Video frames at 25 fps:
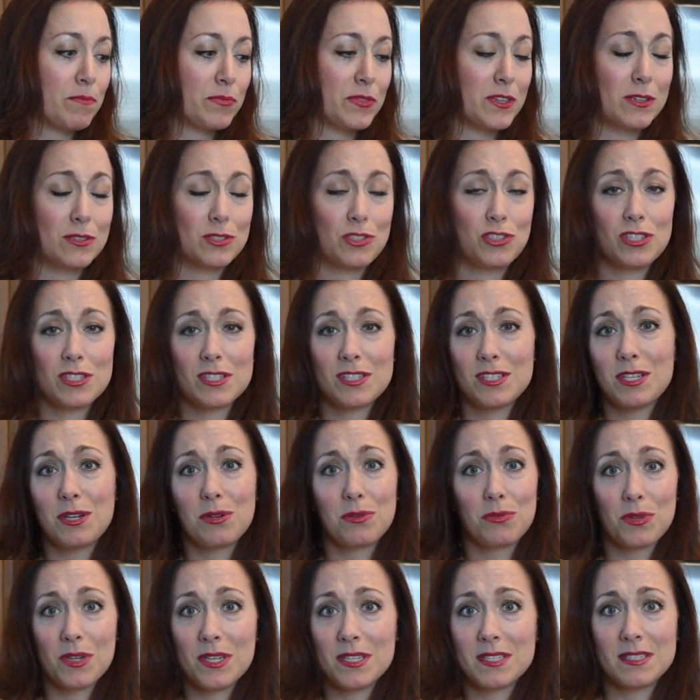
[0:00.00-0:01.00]
There's just
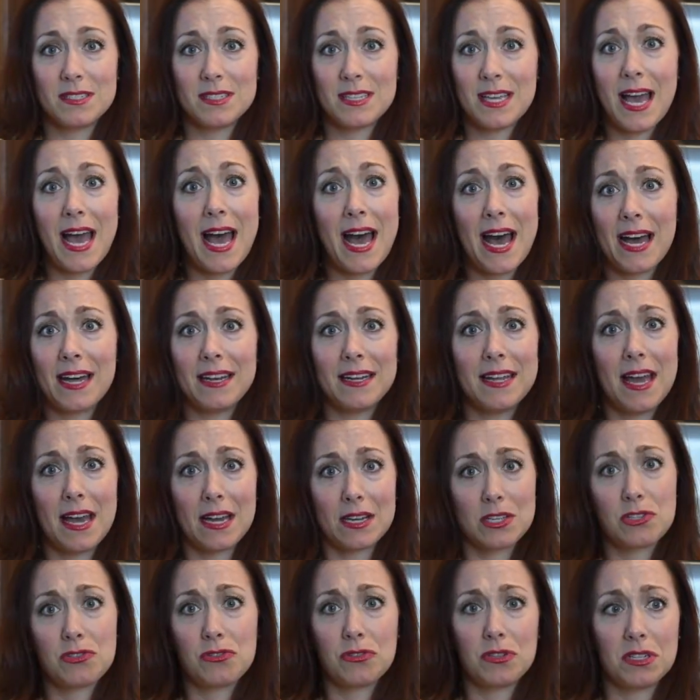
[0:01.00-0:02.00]
no reason to add
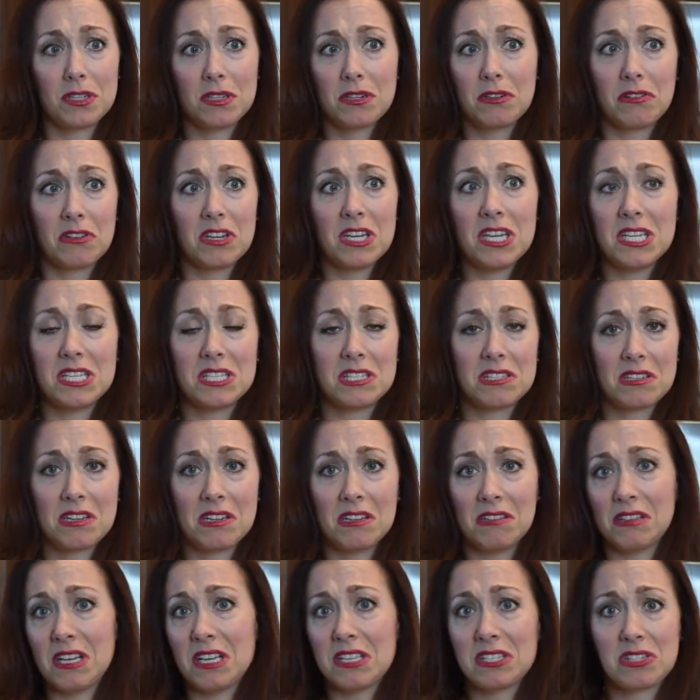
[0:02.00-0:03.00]
extra grease,
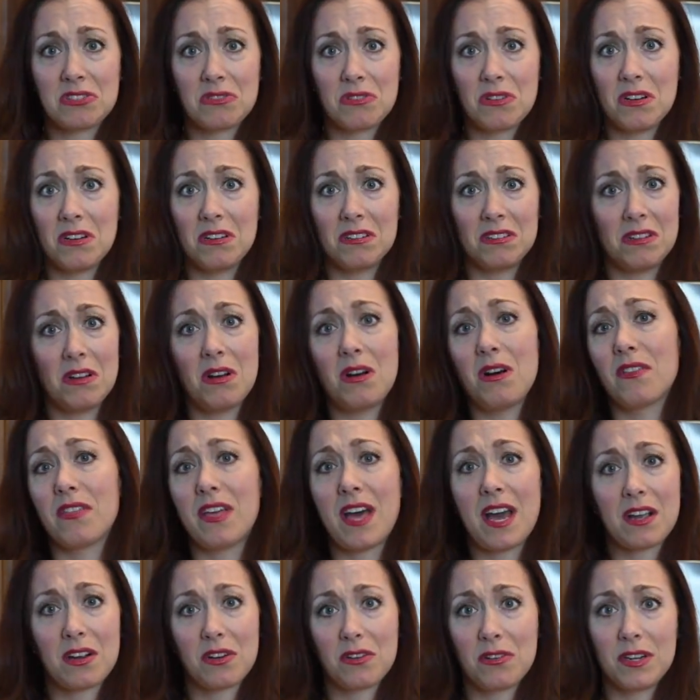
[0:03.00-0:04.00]
cholesterol, and all
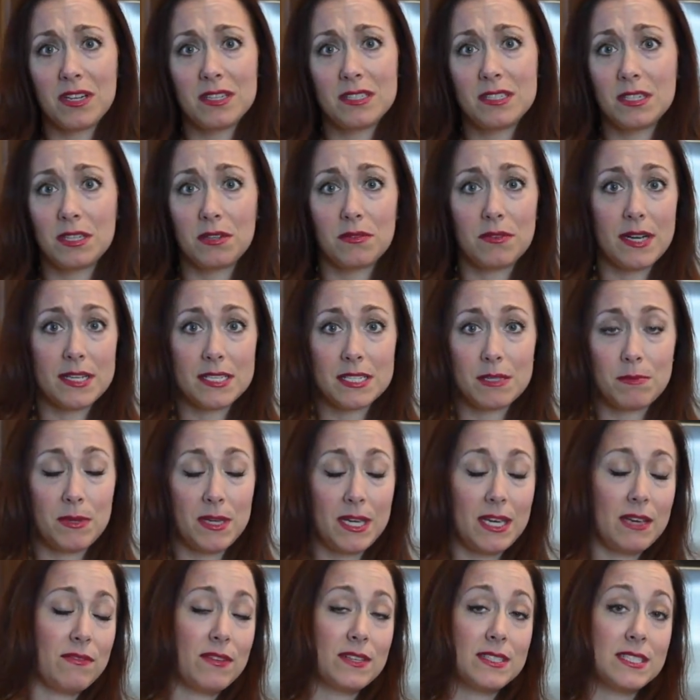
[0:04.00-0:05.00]
that crud to the
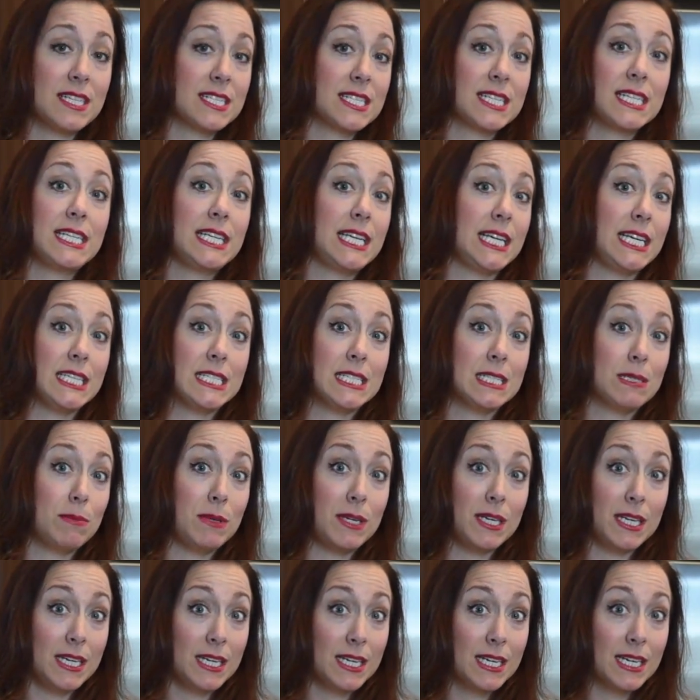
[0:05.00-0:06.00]
recipe if it doesn't need to
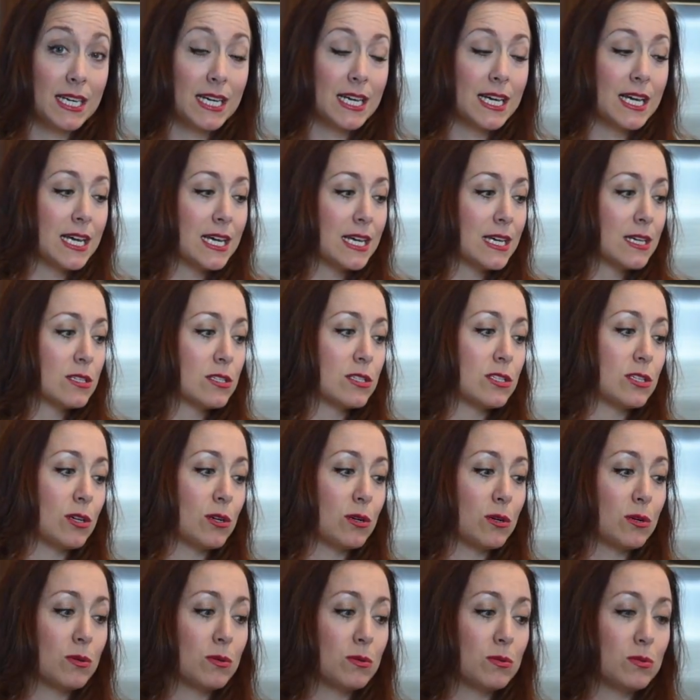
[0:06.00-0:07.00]
be.
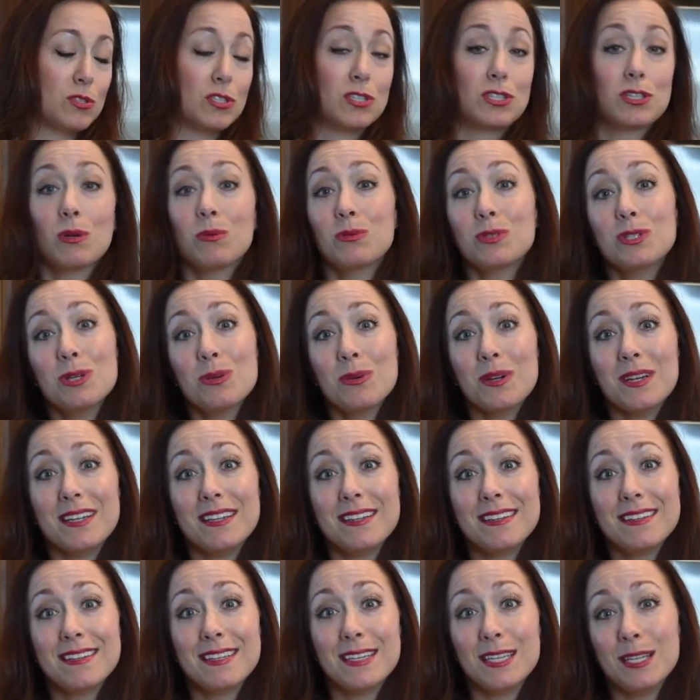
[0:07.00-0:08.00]
So just don't do
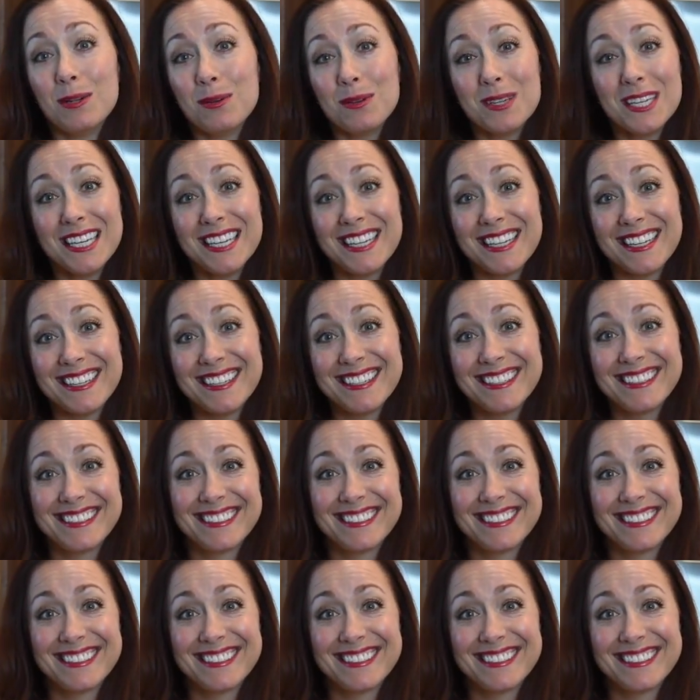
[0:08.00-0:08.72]
it. You don't need it.